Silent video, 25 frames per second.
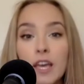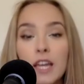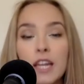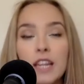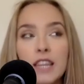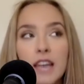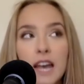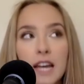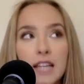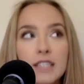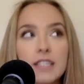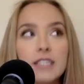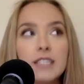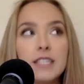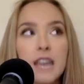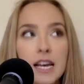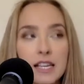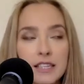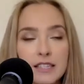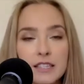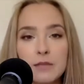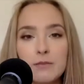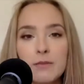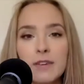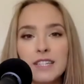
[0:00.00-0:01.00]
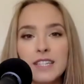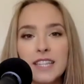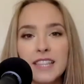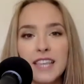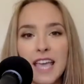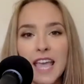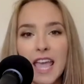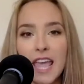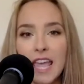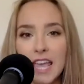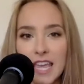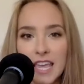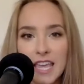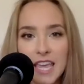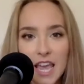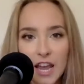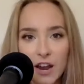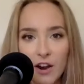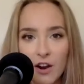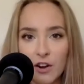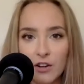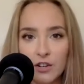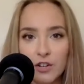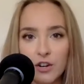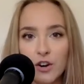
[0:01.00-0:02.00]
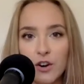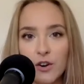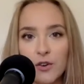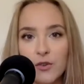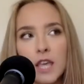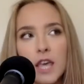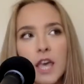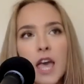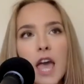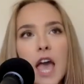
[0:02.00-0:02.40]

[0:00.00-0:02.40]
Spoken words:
And that's a testament to the 8 character.